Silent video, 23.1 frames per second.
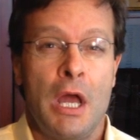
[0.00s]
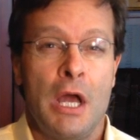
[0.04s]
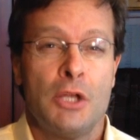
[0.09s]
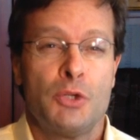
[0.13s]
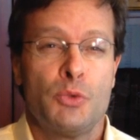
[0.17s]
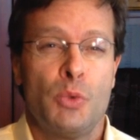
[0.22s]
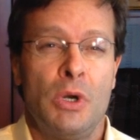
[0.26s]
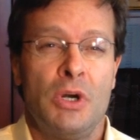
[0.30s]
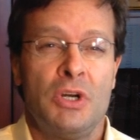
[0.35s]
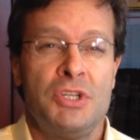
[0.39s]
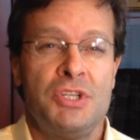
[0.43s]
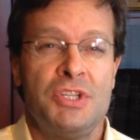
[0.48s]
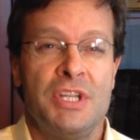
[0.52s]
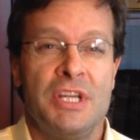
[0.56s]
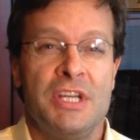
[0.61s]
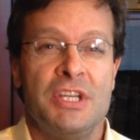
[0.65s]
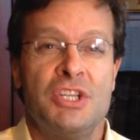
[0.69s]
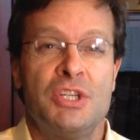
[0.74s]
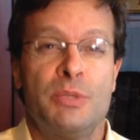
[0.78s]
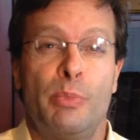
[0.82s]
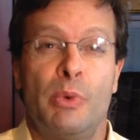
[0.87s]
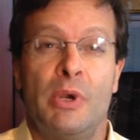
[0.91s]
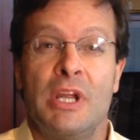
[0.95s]
as well as the
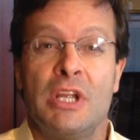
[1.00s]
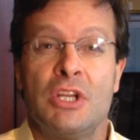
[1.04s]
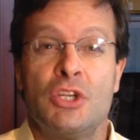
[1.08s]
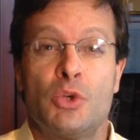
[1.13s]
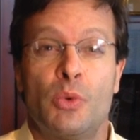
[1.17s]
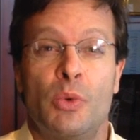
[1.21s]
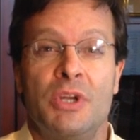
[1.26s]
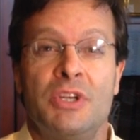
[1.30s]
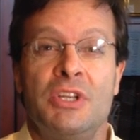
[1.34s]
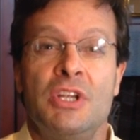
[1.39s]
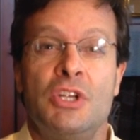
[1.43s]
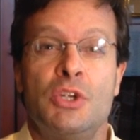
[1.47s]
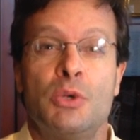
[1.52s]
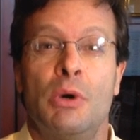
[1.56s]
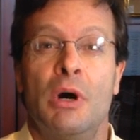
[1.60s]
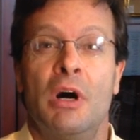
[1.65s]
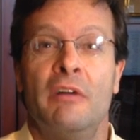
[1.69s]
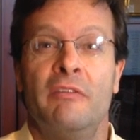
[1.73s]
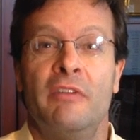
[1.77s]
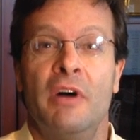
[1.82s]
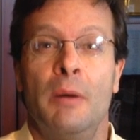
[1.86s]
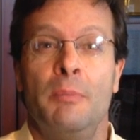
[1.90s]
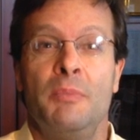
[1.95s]
spring
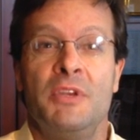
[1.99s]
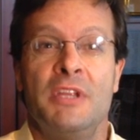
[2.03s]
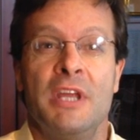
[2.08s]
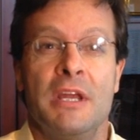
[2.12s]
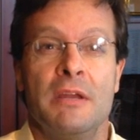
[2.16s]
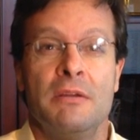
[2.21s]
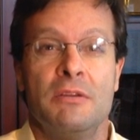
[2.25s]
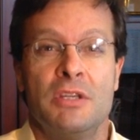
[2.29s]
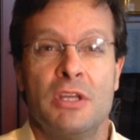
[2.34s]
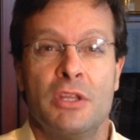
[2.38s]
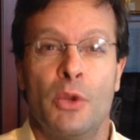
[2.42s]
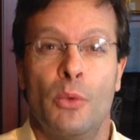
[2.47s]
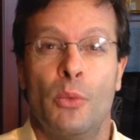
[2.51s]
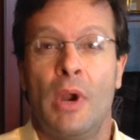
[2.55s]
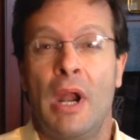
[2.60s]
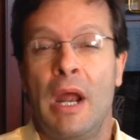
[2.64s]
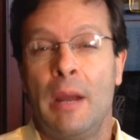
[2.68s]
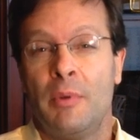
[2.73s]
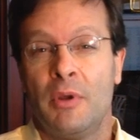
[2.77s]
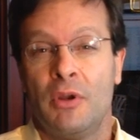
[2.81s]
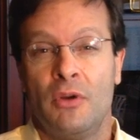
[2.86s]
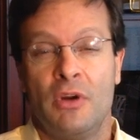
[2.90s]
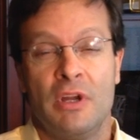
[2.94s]
2012 update to the
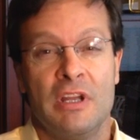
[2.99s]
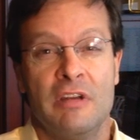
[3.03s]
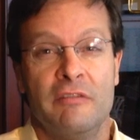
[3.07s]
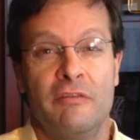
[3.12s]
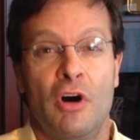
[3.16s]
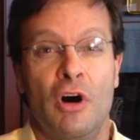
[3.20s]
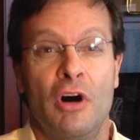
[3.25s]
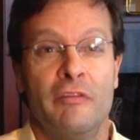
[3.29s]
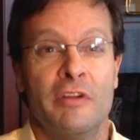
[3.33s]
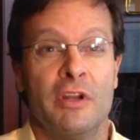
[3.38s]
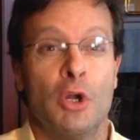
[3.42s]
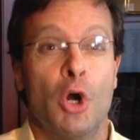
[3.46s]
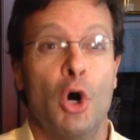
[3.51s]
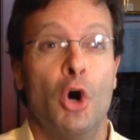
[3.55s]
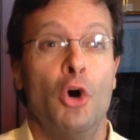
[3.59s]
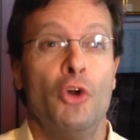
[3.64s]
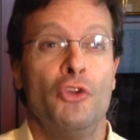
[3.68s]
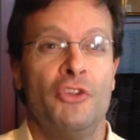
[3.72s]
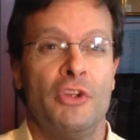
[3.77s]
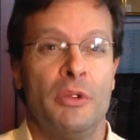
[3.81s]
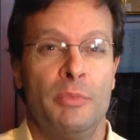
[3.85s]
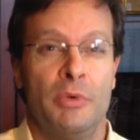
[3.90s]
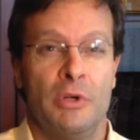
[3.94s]
rapidly evolving
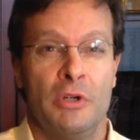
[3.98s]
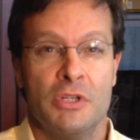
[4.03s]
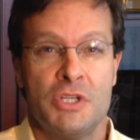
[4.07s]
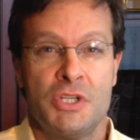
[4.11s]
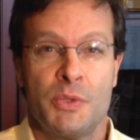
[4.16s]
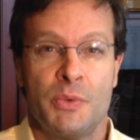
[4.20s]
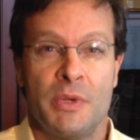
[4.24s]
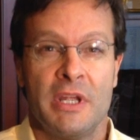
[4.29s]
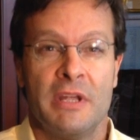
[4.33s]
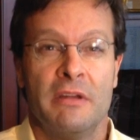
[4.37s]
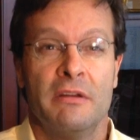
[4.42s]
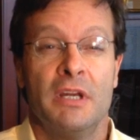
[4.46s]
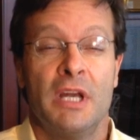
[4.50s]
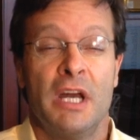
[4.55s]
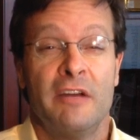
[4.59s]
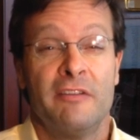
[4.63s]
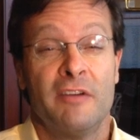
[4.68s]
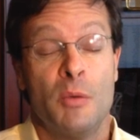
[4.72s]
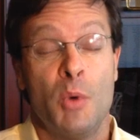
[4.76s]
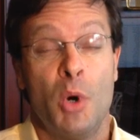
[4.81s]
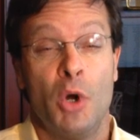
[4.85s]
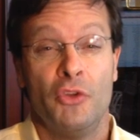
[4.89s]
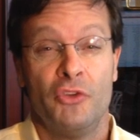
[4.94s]
UltiPro suite
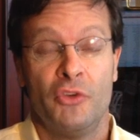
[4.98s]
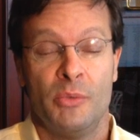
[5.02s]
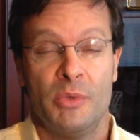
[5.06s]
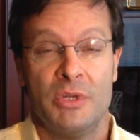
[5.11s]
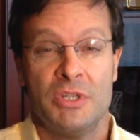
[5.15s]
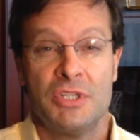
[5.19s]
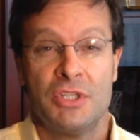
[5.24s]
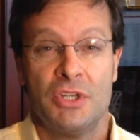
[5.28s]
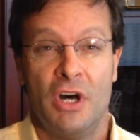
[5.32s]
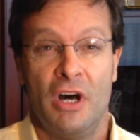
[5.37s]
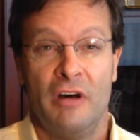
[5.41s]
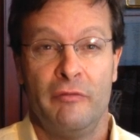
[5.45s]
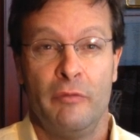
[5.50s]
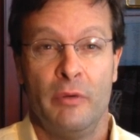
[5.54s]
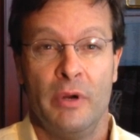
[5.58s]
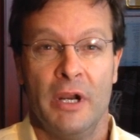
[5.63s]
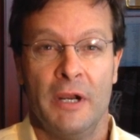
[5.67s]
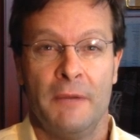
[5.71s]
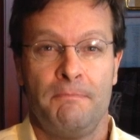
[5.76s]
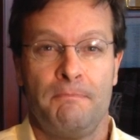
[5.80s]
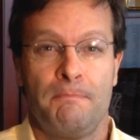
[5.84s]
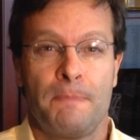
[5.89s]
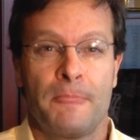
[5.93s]
from Ultimate
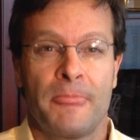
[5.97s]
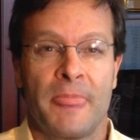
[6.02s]
Software.